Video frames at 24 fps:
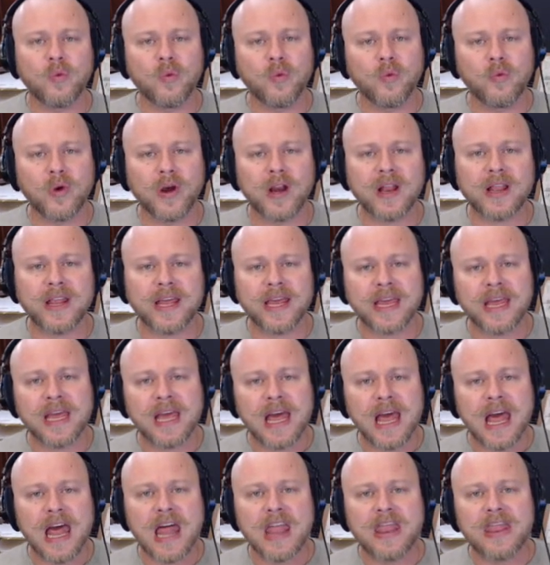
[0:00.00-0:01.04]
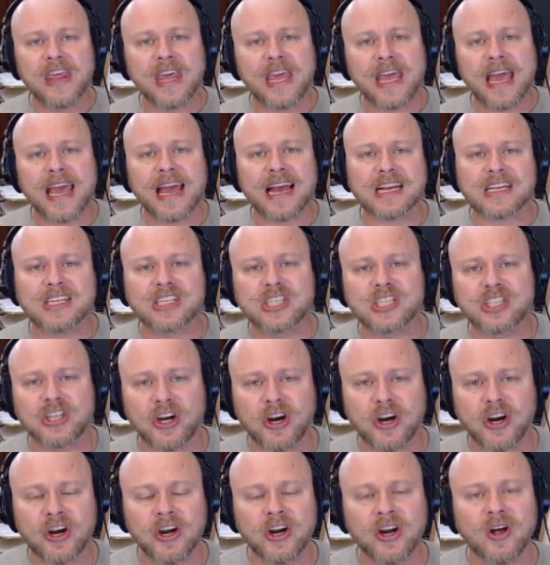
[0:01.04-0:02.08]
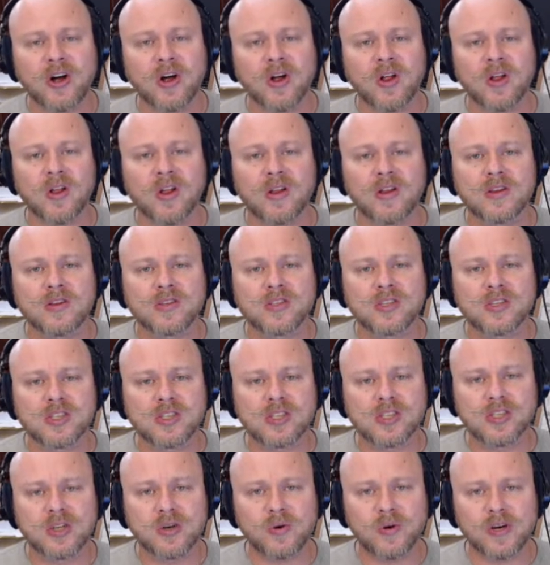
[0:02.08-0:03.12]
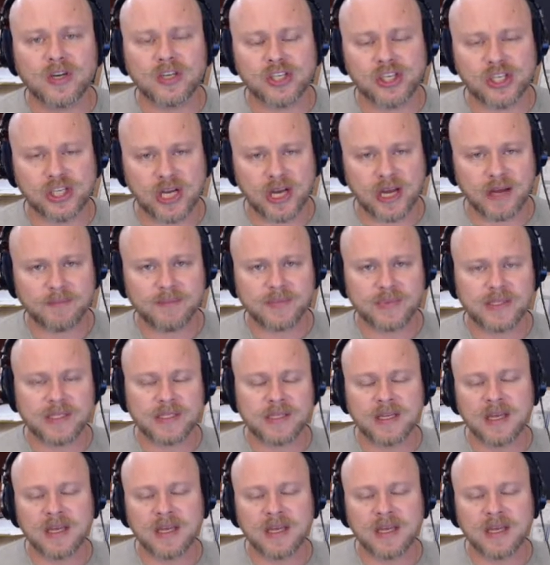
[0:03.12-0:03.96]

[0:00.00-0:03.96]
really the external stewardship